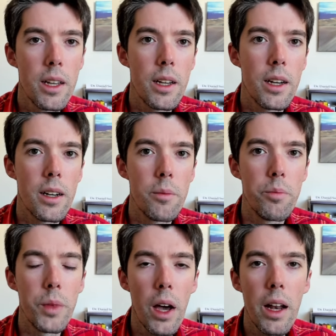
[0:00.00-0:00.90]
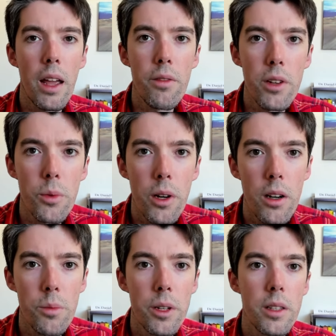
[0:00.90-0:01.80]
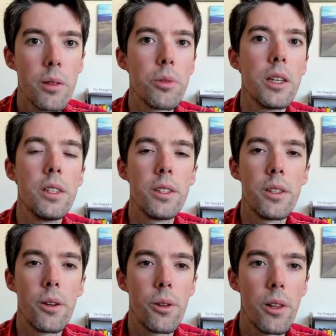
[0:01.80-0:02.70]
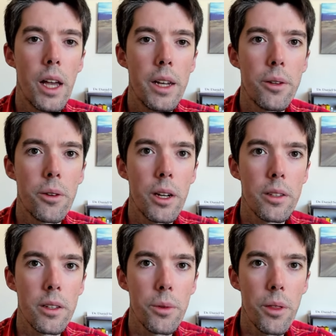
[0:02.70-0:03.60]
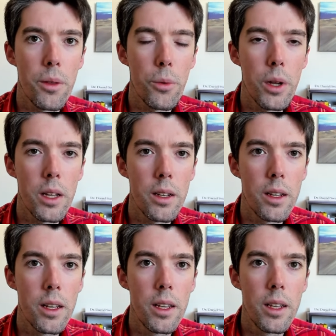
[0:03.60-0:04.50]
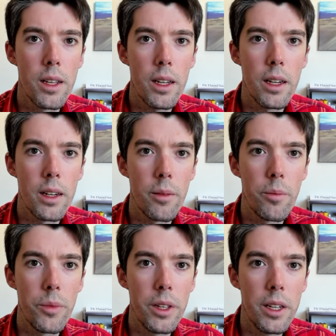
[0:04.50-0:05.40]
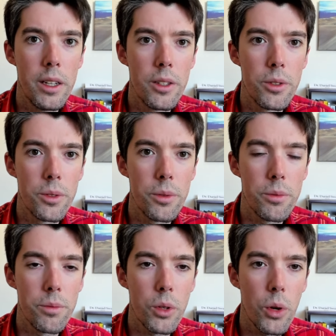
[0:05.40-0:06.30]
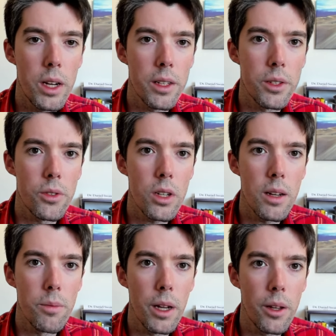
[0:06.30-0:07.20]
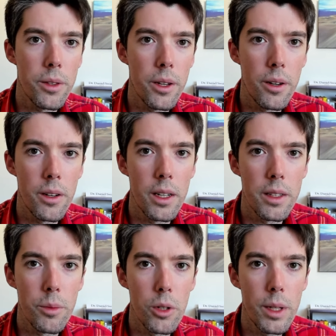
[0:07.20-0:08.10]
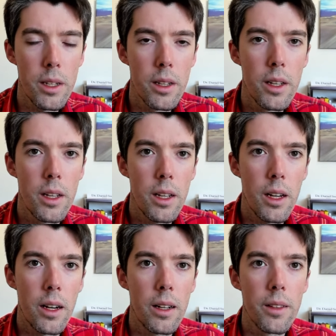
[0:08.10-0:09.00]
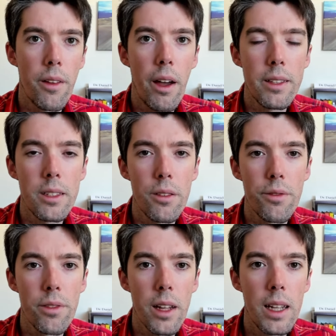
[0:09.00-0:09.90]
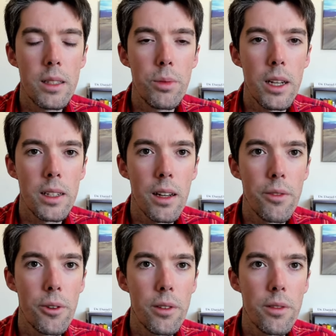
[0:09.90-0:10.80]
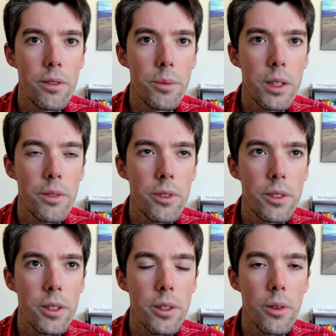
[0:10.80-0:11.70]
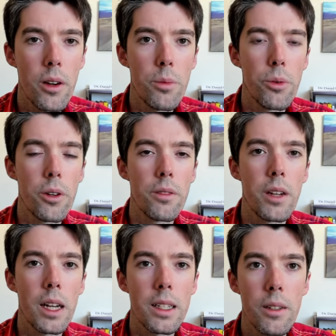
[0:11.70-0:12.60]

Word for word: Um, not everywhere, but in the places that are aligned correctly with the wind, um, it is quite extreme out there at the moment. Uh, lots of flights being diverted from San Francisco airport. In fact,